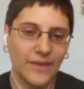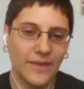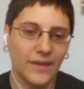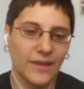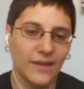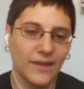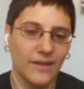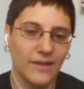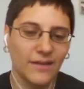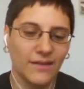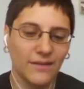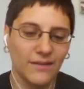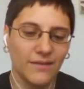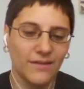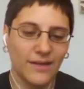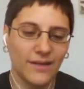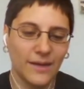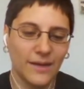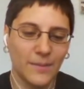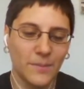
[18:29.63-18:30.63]
the
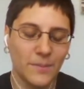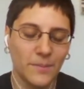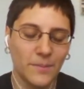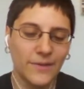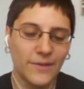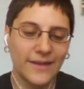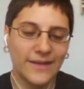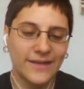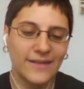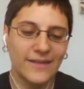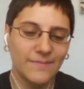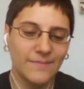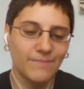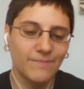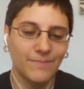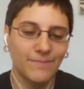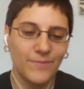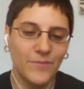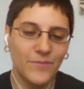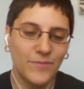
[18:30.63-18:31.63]
um, London